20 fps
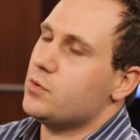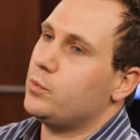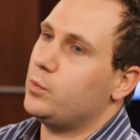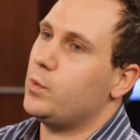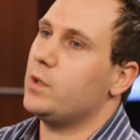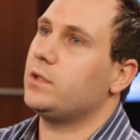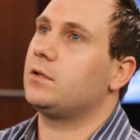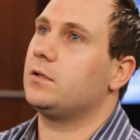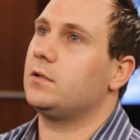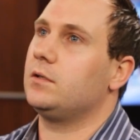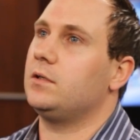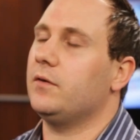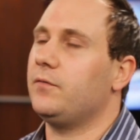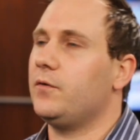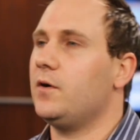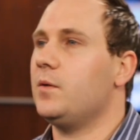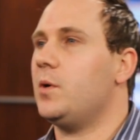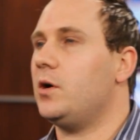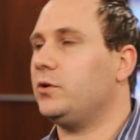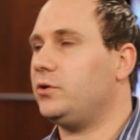what's
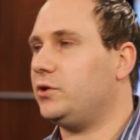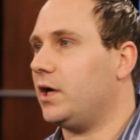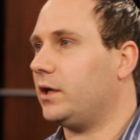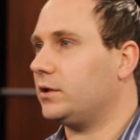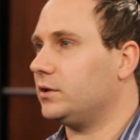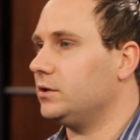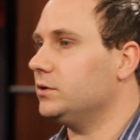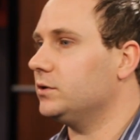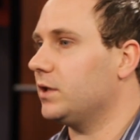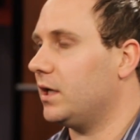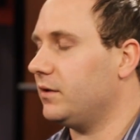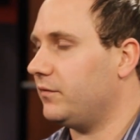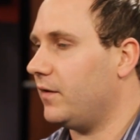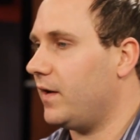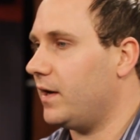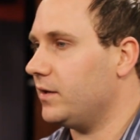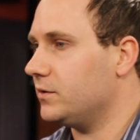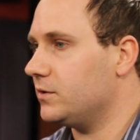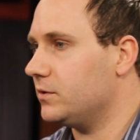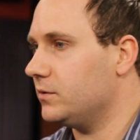different about CHEK news, I
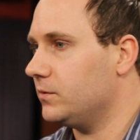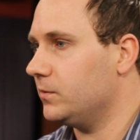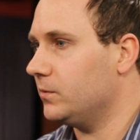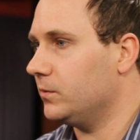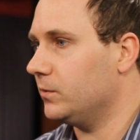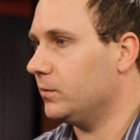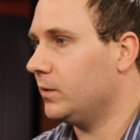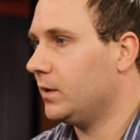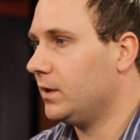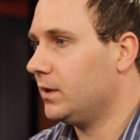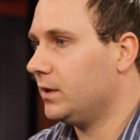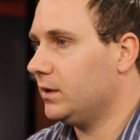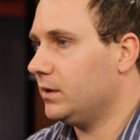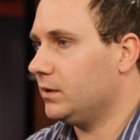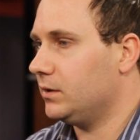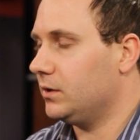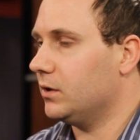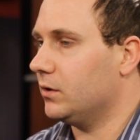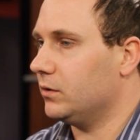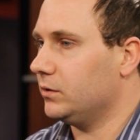find, to
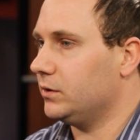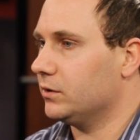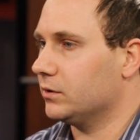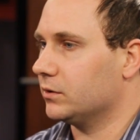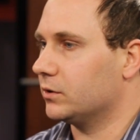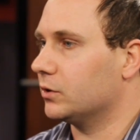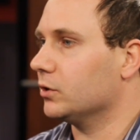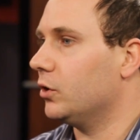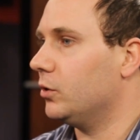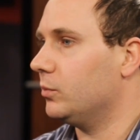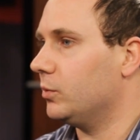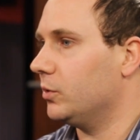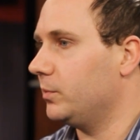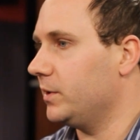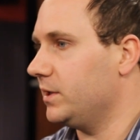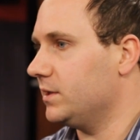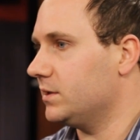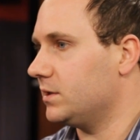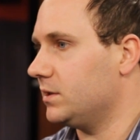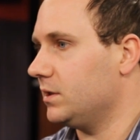you know your global
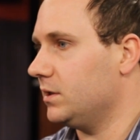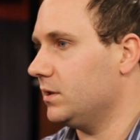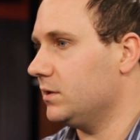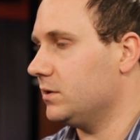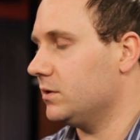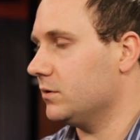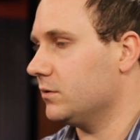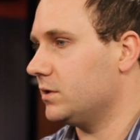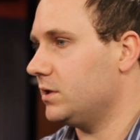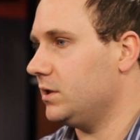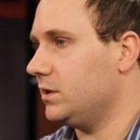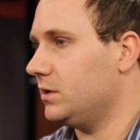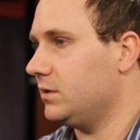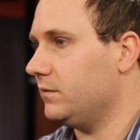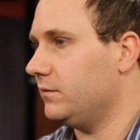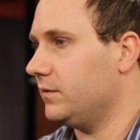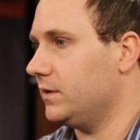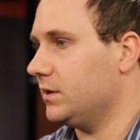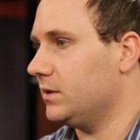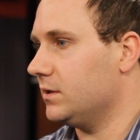BCs, your
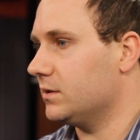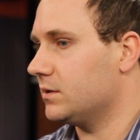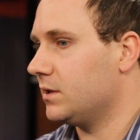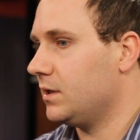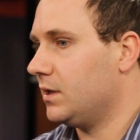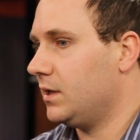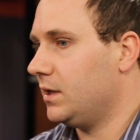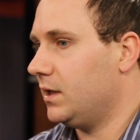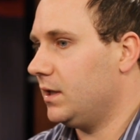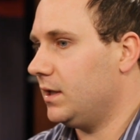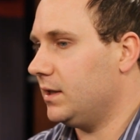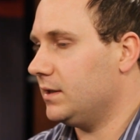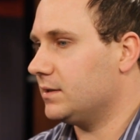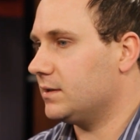CTVs,